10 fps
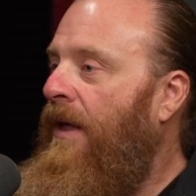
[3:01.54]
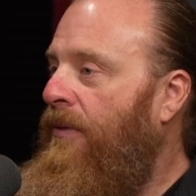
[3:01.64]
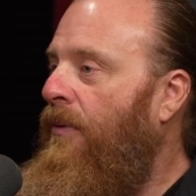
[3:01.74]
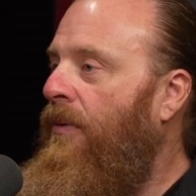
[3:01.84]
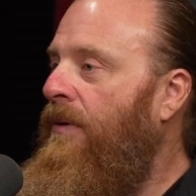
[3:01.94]
a
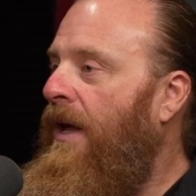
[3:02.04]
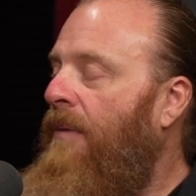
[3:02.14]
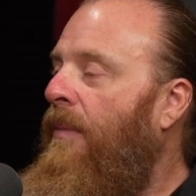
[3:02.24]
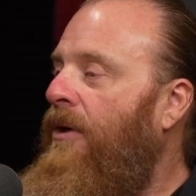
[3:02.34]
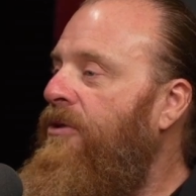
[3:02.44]
thought,
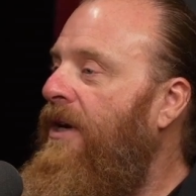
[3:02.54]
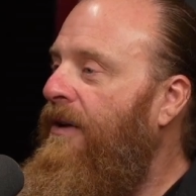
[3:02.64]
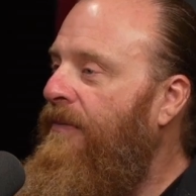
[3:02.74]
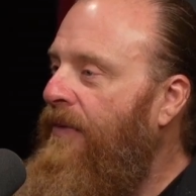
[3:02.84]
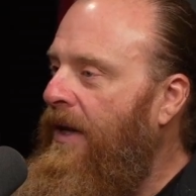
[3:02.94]
an emotion,
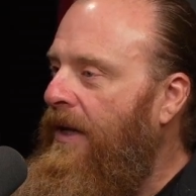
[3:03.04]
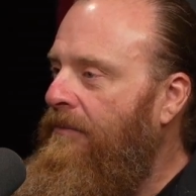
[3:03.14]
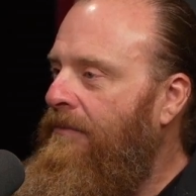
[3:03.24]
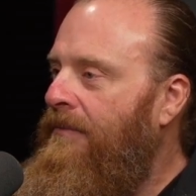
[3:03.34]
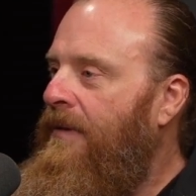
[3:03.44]
and a
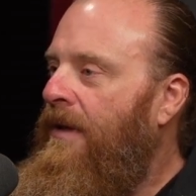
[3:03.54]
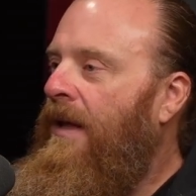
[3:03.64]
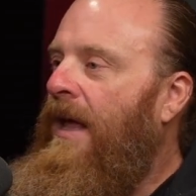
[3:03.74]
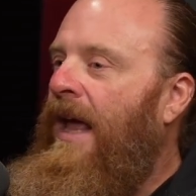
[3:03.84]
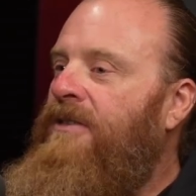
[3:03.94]
feeling.
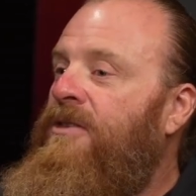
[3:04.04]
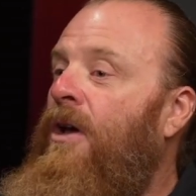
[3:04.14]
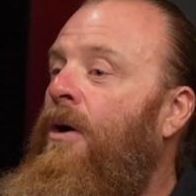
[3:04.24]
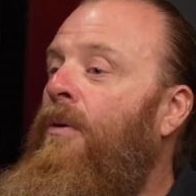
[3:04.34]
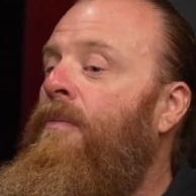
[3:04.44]
And
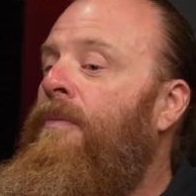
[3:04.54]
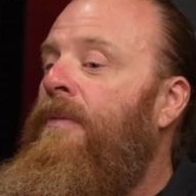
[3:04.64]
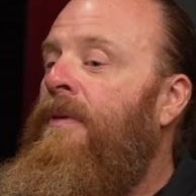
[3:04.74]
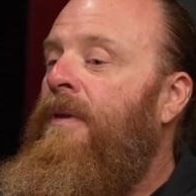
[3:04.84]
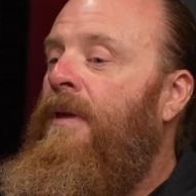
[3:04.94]
so
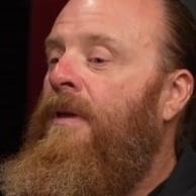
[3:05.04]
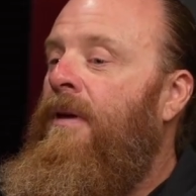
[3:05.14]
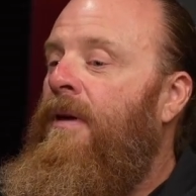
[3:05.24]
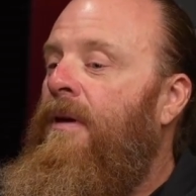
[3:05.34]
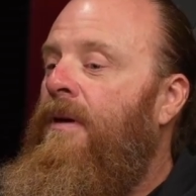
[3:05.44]

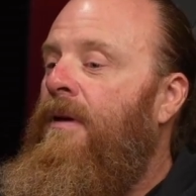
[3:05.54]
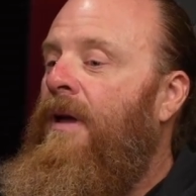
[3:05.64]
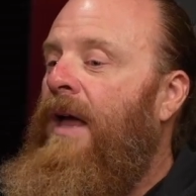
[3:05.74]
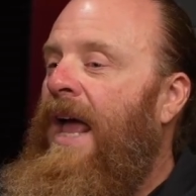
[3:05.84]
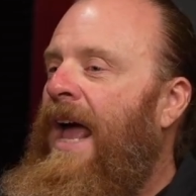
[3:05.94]

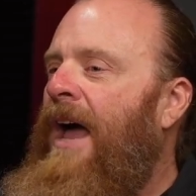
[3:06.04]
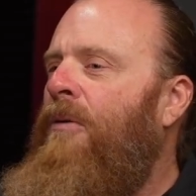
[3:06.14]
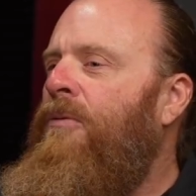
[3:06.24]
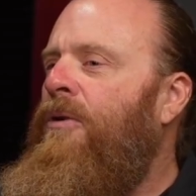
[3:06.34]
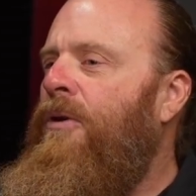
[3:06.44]

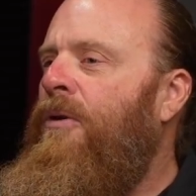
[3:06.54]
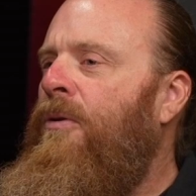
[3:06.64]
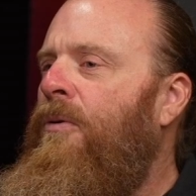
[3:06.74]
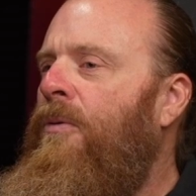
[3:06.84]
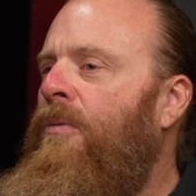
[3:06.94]
how do
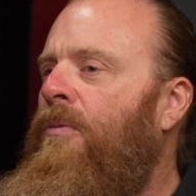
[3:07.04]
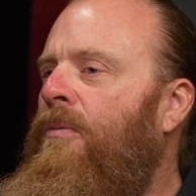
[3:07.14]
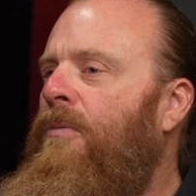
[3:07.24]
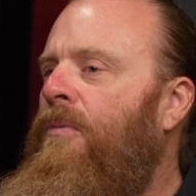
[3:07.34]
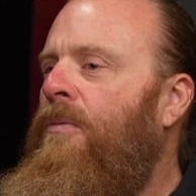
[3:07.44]
you
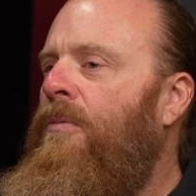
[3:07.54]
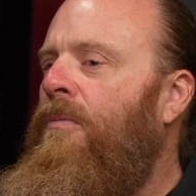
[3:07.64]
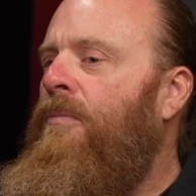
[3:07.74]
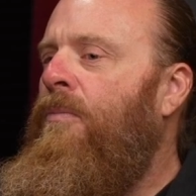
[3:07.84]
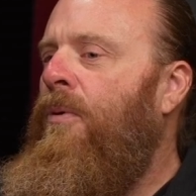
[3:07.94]

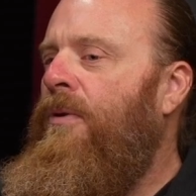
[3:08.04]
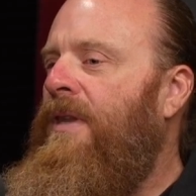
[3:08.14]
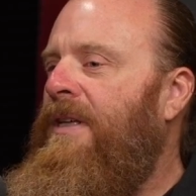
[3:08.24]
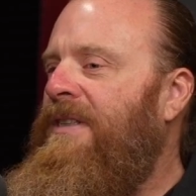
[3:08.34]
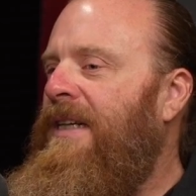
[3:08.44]

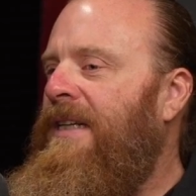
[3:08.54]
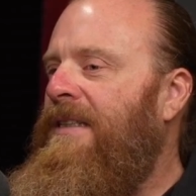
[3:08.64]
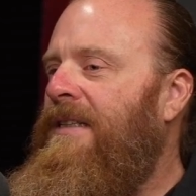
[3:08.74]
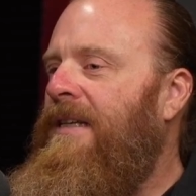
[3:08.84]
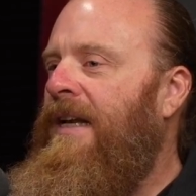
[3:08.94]
put this
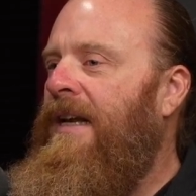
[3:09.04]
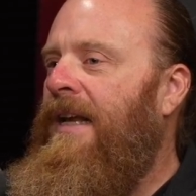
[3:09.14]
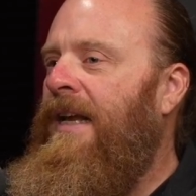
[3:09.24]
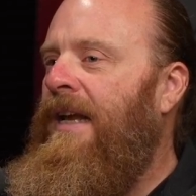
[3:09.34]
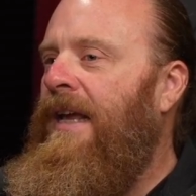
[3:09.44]

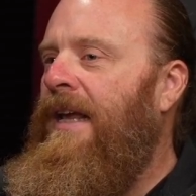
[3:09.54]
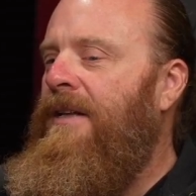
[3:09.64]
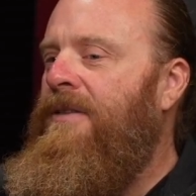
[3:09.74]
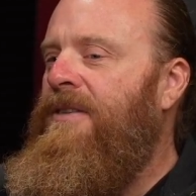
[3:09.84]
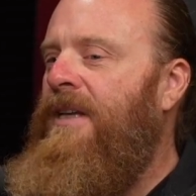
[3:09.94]

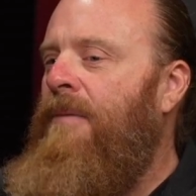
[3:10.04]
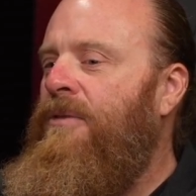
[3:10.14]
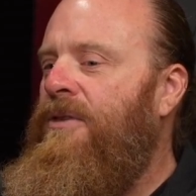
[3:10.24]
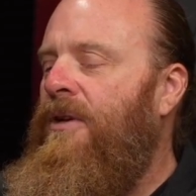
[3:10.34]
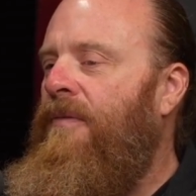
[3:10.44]
in
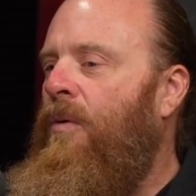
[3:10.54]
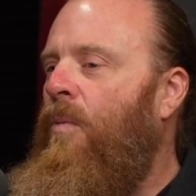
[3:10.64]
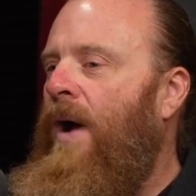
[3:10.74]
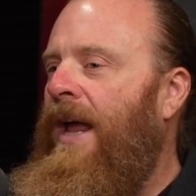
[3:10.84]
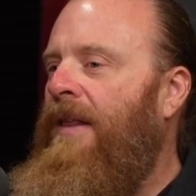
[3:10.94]
some sort of a
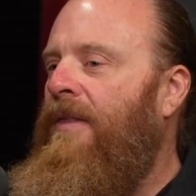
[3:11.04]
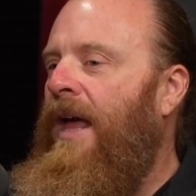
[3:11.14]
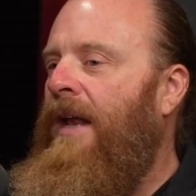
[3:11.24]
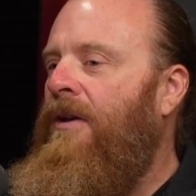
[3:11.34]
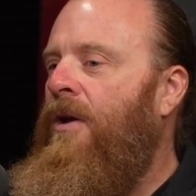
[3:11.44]
way
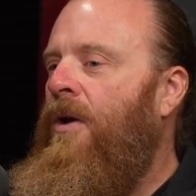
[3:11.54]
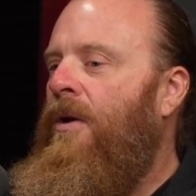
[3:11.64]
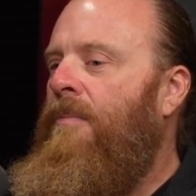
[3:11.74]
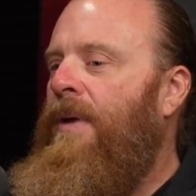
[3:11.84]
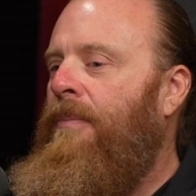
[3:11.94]
that
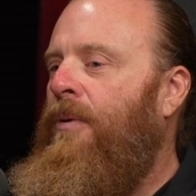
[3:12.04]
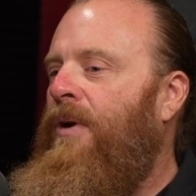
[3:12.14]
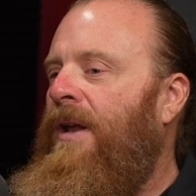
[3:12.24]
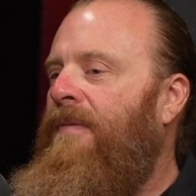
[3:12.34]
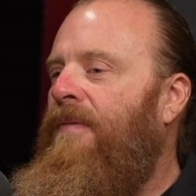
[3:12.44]
people
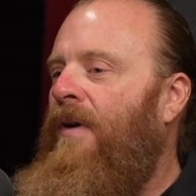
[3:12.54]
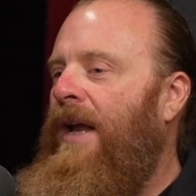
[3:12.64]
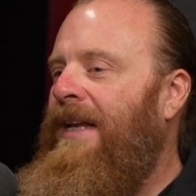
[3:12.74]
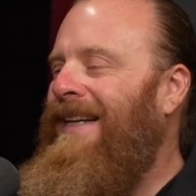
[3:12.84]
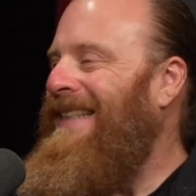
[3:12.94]
can
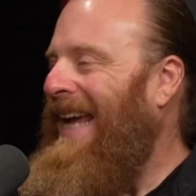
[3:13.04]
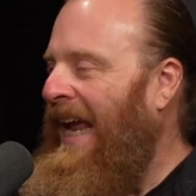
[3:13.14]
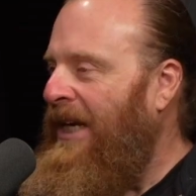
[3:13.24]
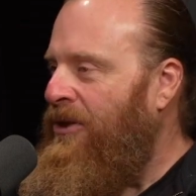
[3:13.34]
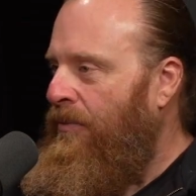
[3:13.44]
find it
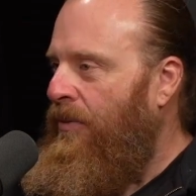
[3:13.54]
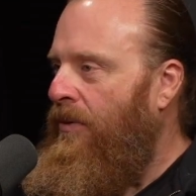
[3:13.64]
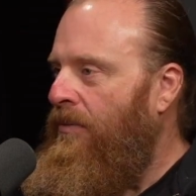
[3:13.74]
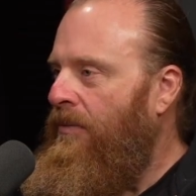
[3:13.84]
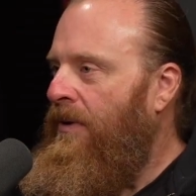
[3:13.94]

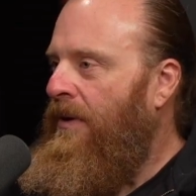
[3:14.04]
tangible